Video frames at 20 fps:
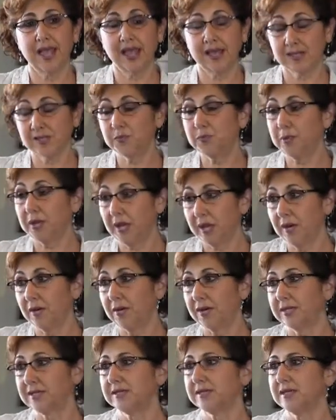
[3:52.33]
as
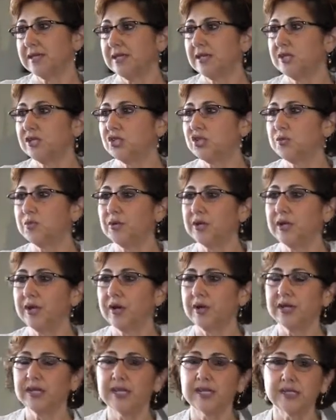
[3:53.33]
parents to
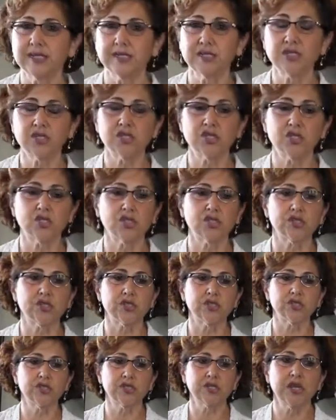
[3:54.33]
bring our kids to
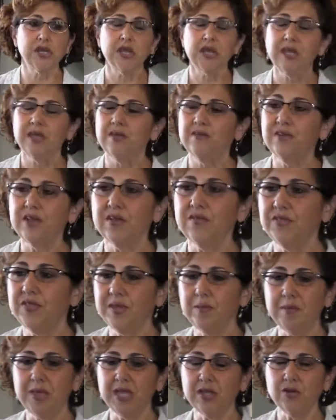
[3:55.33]
church. Even if
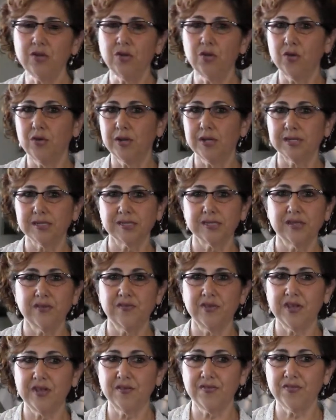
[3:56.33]
they make noise,
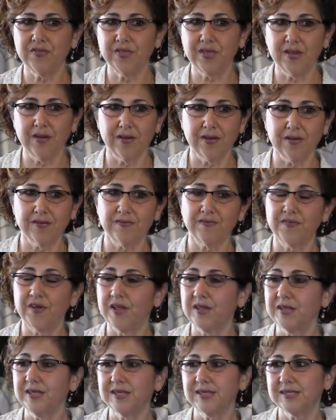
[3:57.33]
even if they're
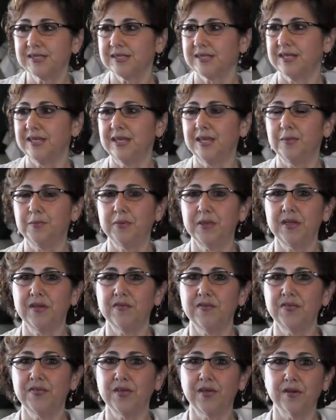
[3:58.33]
falling asleep,
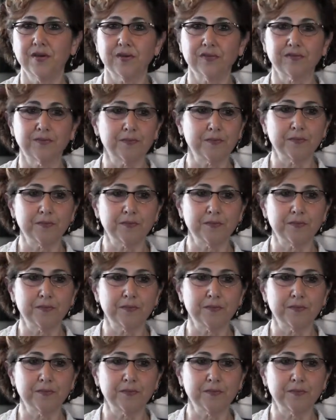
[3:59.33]
if they're